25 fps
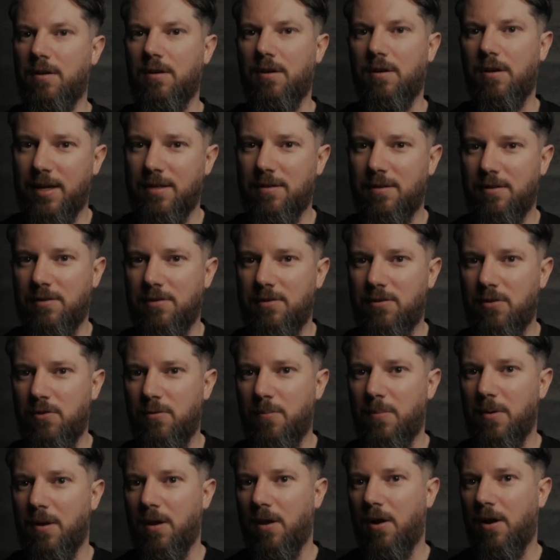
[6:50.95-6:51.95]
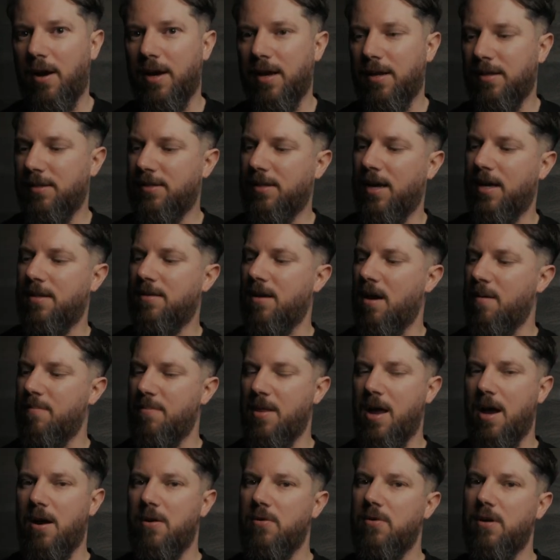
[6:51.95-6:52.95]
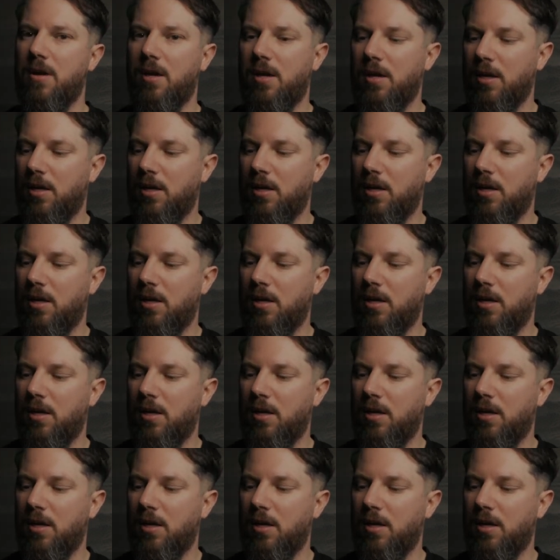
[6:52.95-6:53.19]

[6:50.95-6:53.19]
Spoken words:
That's a super light setup now,